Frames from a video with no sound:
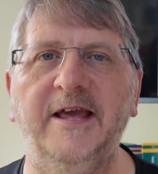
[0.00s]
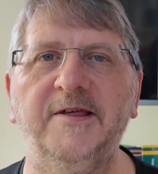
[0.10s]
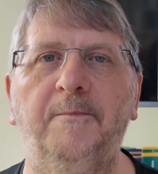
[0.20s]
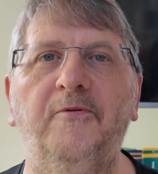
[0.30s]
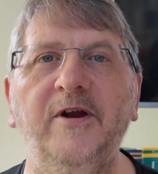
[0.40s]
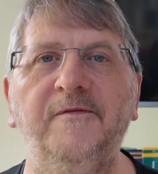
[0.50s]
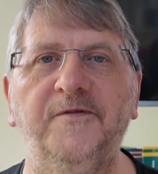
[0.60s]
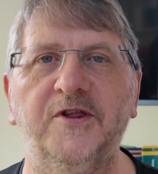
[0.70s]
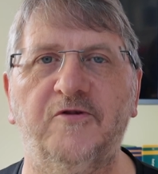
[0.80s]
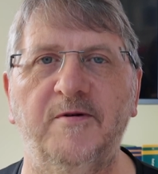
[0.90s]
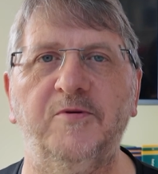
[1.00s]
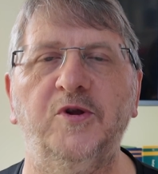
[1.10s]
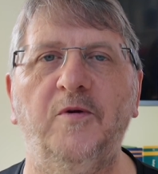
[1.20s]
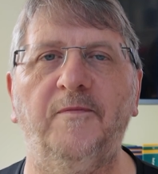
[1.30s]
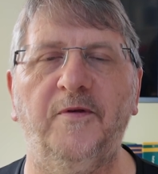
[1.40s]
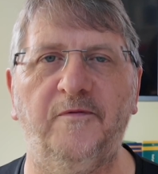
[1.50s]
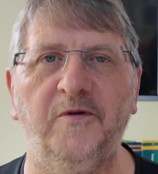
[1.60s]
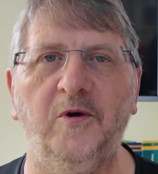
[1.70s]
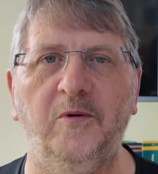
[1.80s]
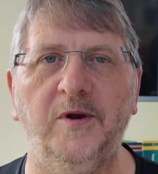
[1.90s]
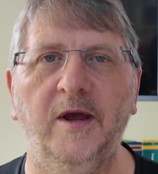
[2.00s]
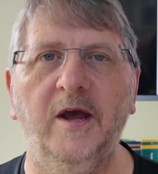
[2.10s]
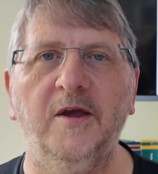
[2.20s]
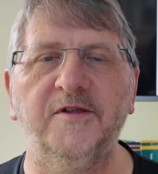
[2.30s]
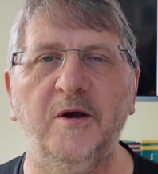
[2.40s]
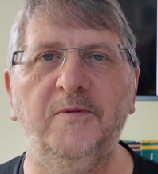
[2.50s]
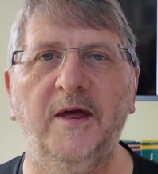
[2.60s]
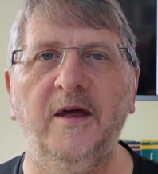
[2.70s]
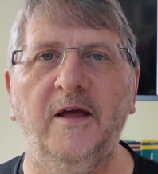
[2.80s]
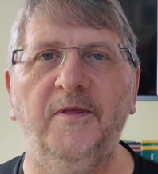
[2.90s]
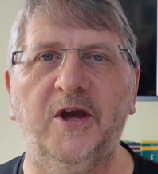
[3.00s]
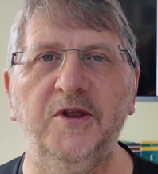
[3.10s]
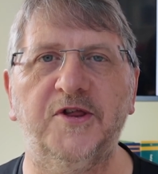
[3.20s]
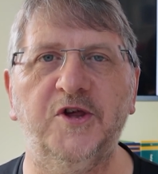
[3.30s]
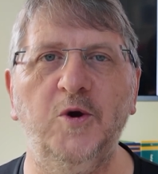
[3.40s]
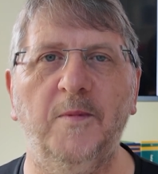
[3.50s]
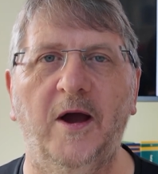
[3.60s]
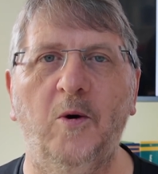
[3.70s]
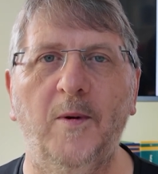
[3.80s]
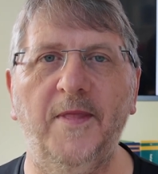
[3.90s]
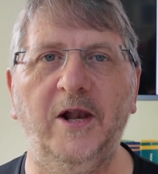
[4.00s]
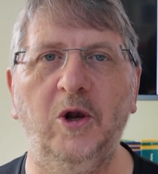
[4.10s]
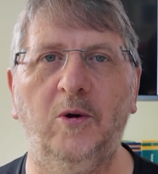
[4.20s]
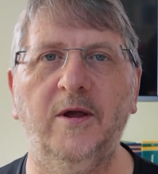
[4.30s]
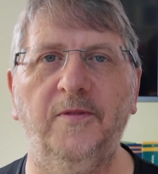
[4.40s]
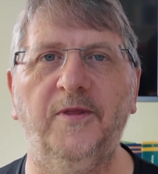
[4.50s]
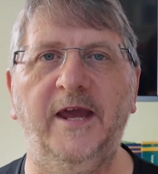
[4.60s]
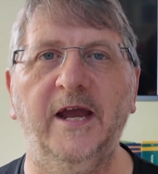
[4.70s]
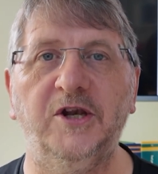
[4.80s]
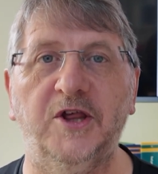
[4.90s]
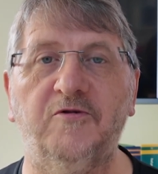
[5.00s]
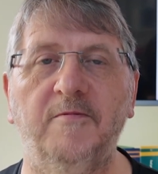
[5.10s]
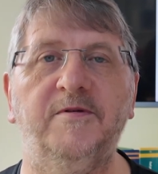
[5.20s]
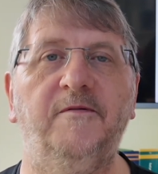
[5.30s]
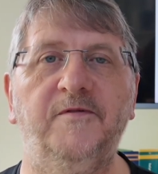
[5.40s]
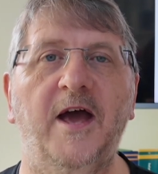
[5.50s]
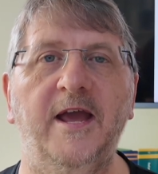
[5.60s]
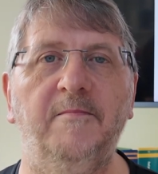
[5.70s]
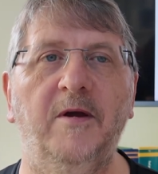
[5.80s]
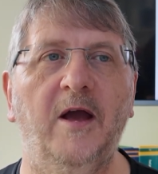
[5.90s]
It's a brief description of the food so that the consumer, when they look at the descriptive name,